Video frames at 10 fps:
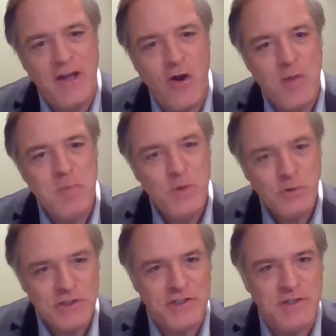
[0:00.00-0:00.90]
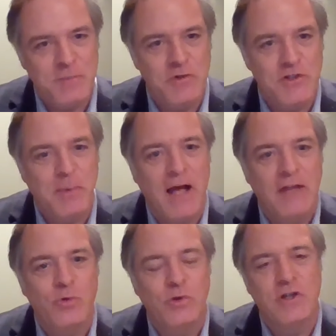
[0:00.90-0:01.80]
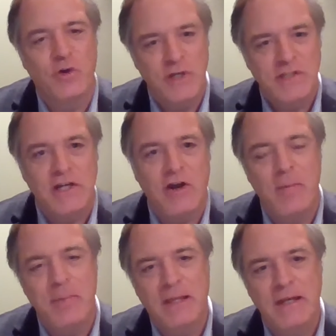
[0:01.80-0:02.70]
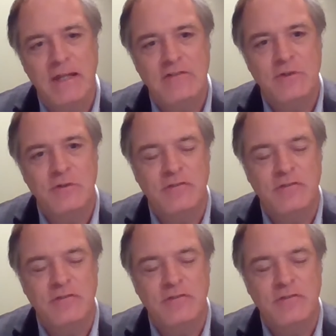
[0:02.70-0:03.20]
our immune system response or decreasing our ability to,